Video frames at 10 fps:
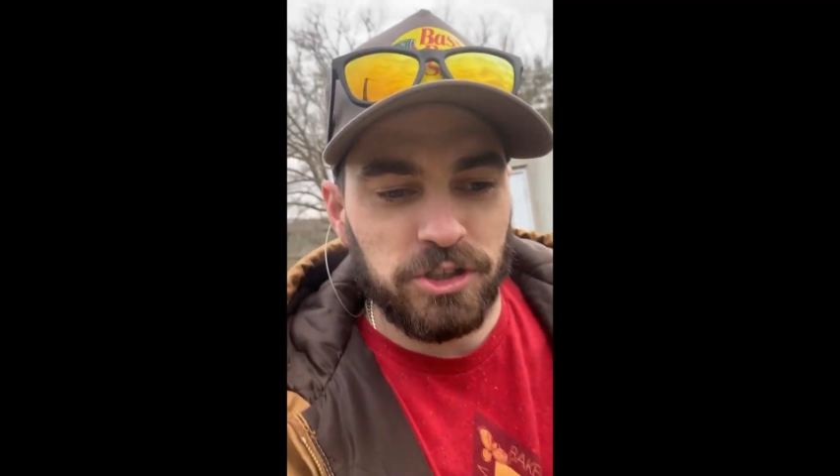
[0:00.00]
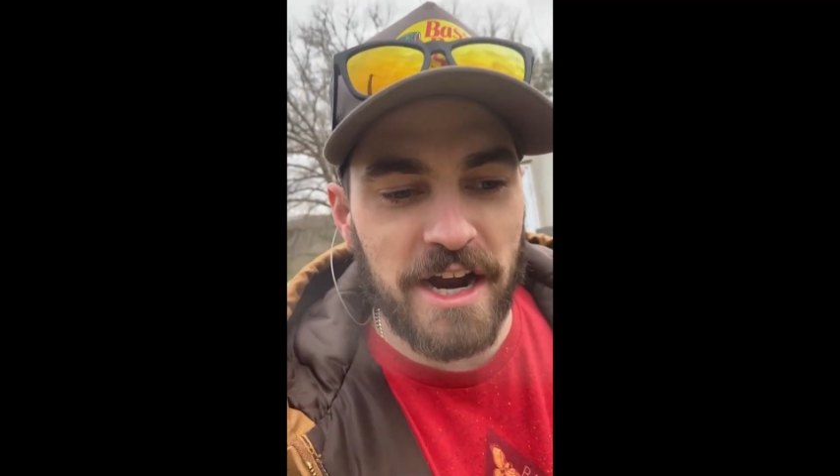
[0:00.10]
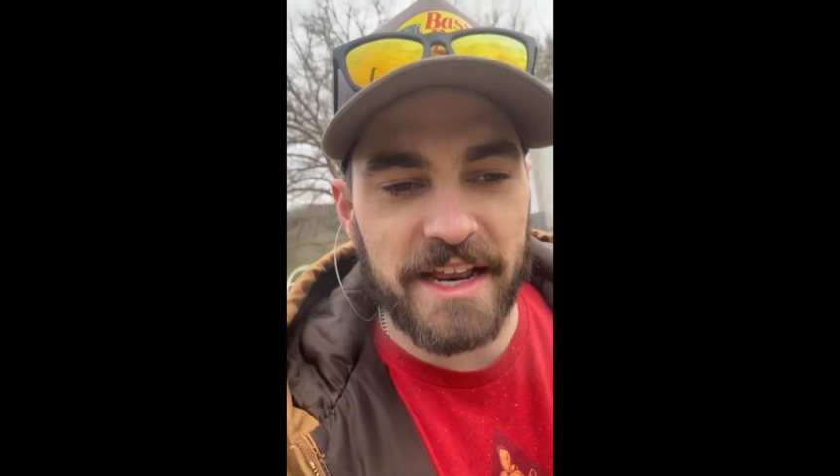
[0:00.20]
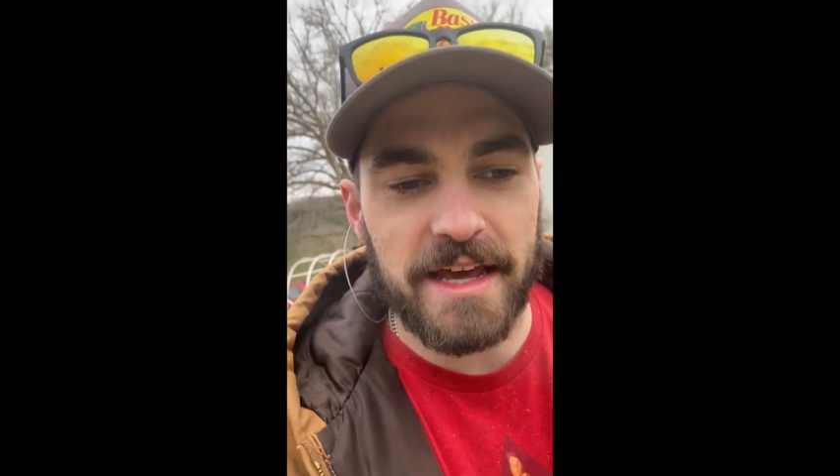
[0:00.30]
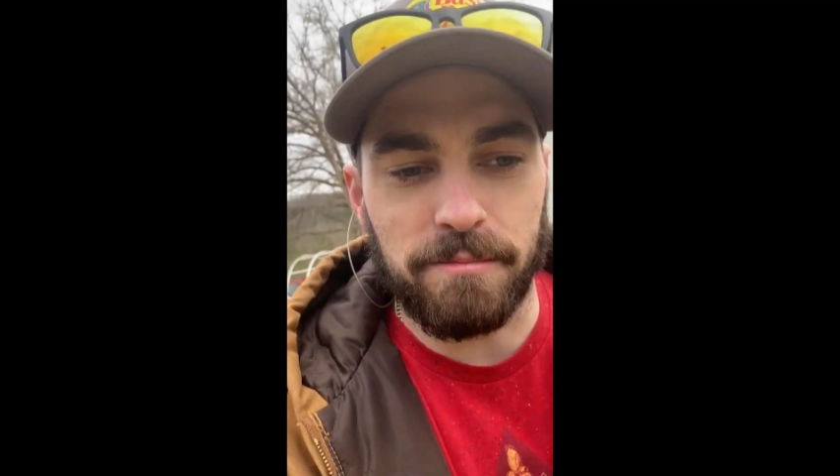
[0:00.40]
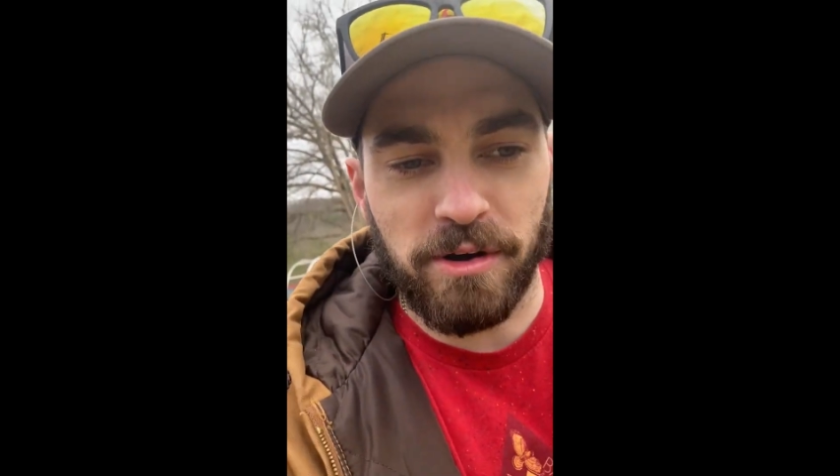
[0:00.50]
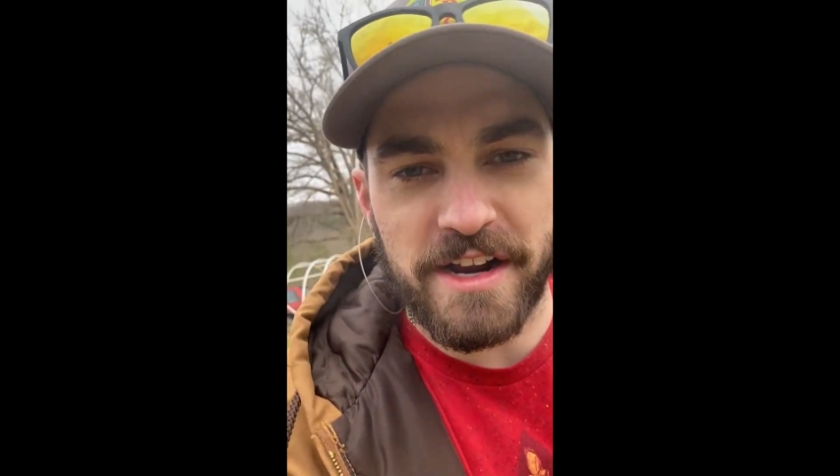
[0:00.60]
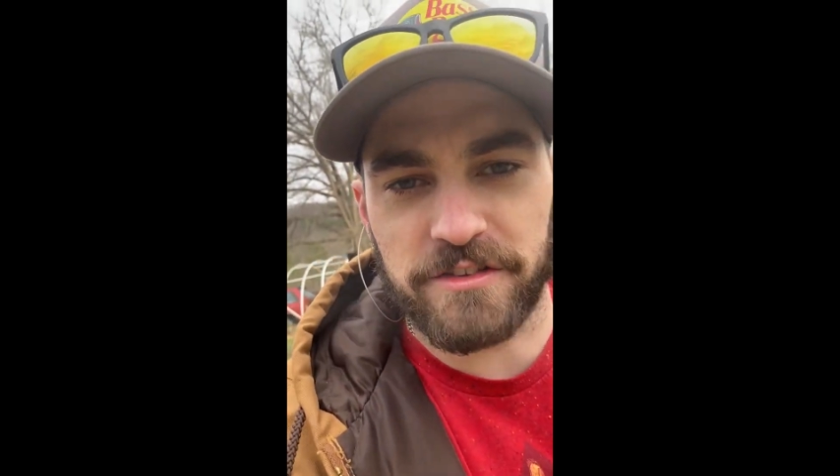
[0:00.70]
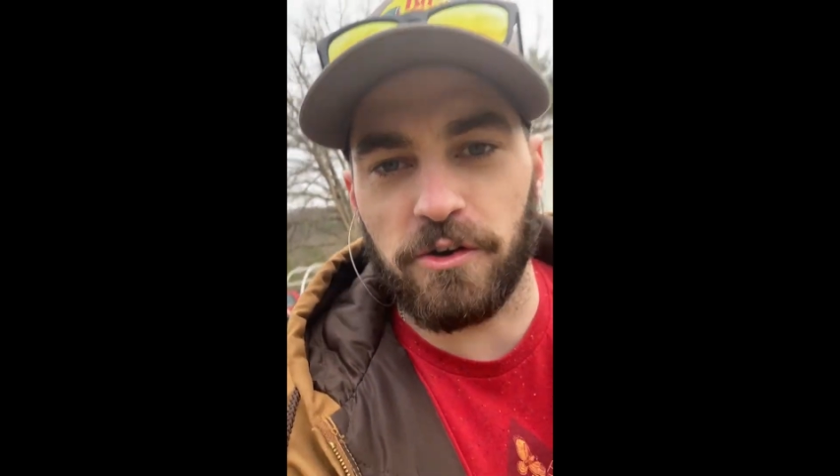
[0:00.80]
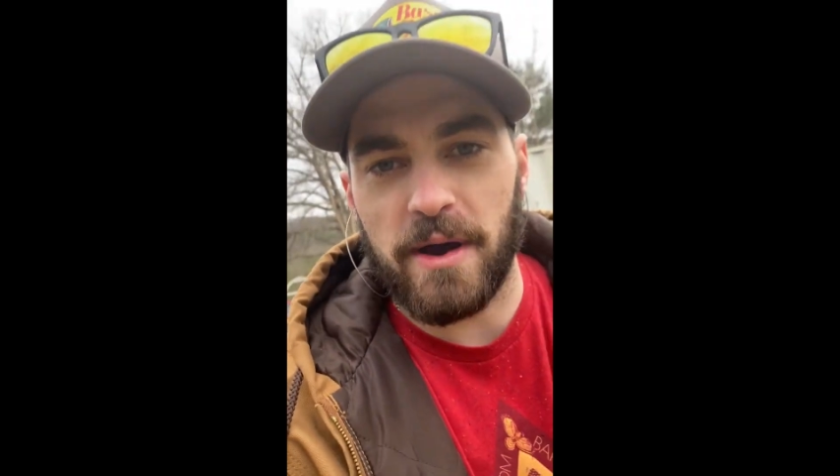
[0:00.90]
trying to get
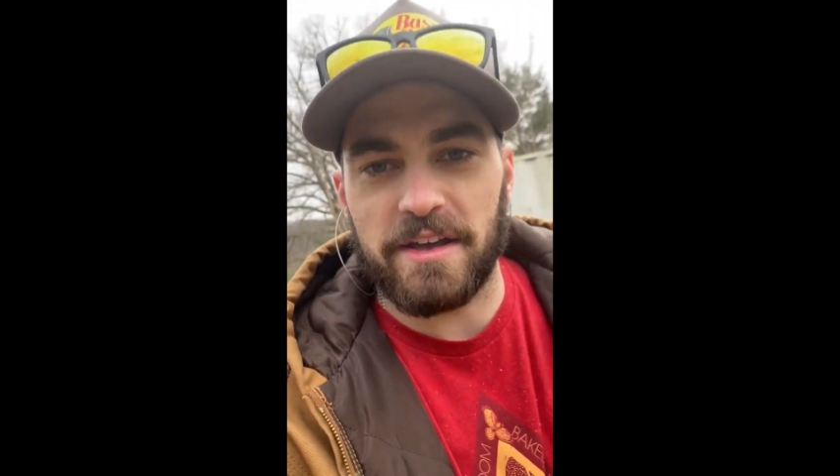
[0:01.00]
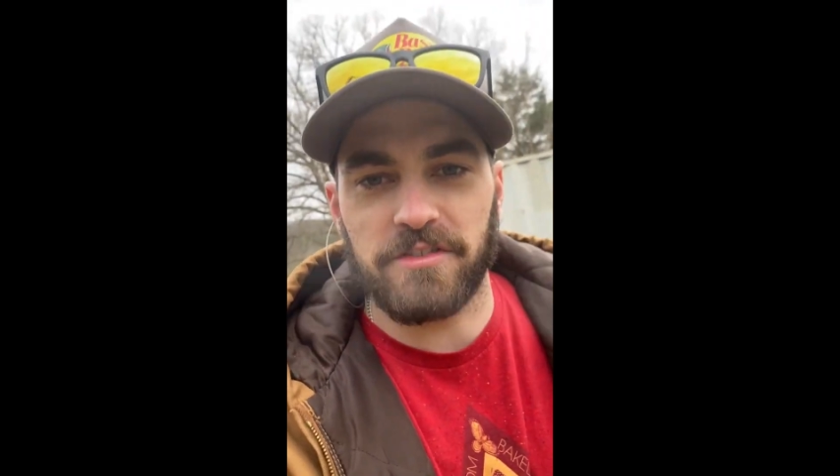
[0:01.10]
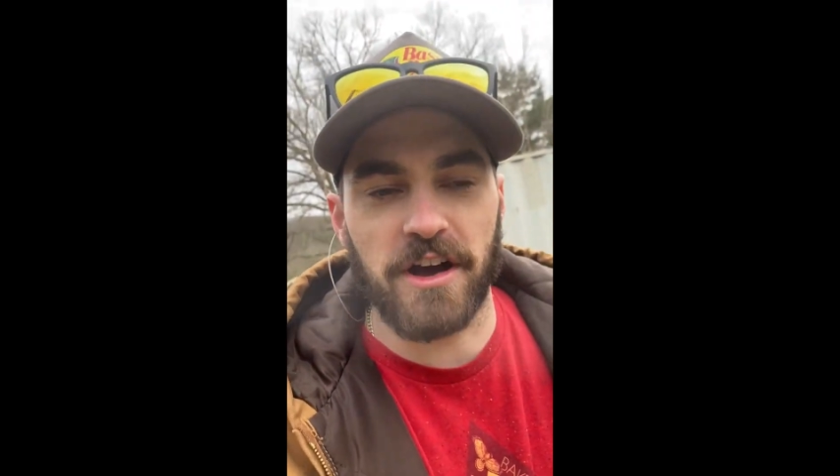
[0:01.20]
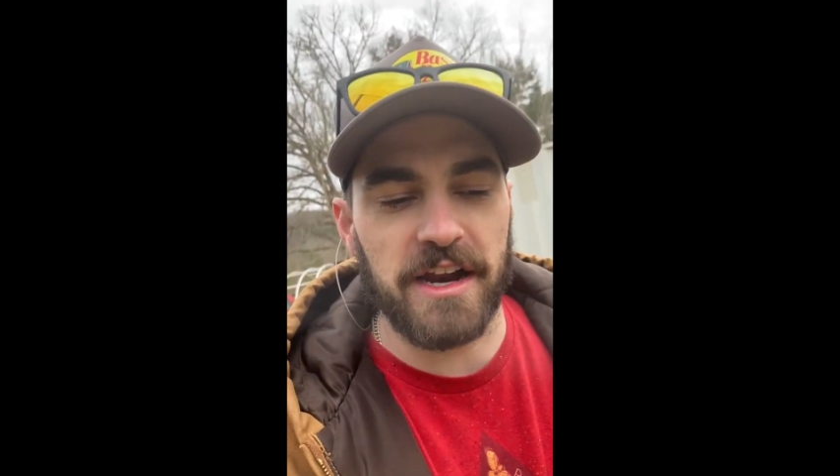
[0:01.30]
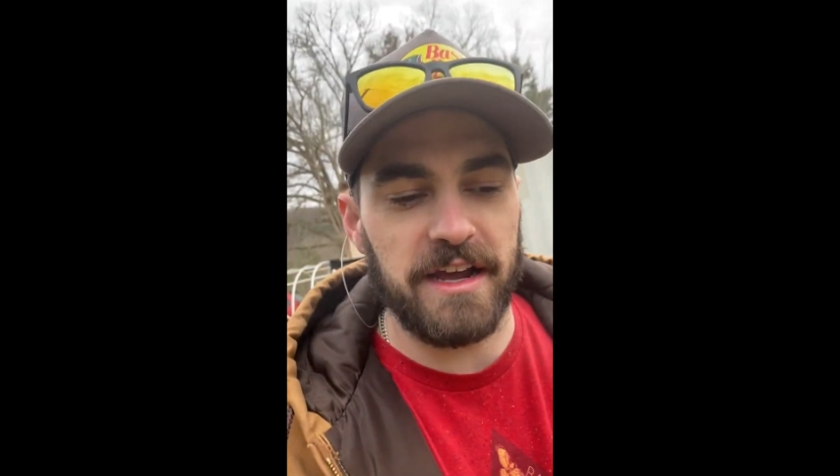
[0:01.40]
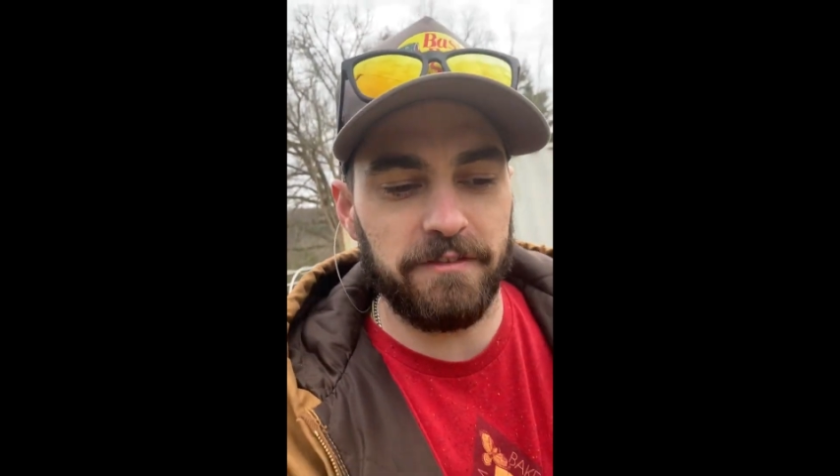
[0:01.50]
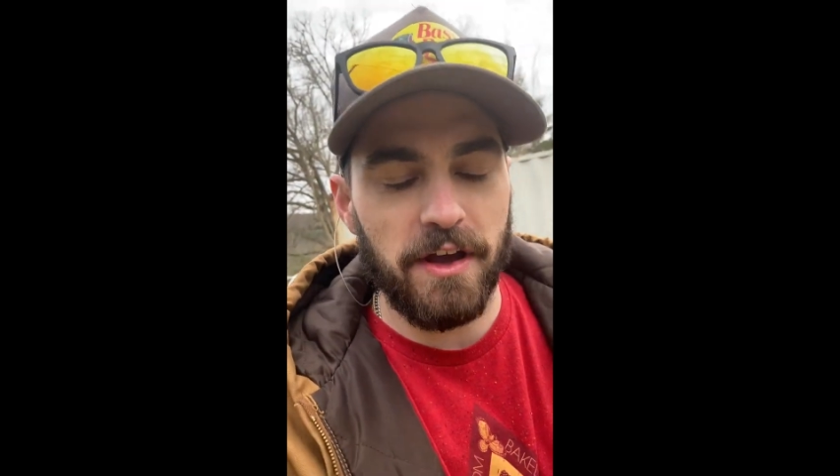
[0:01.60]
Braiins OS on it.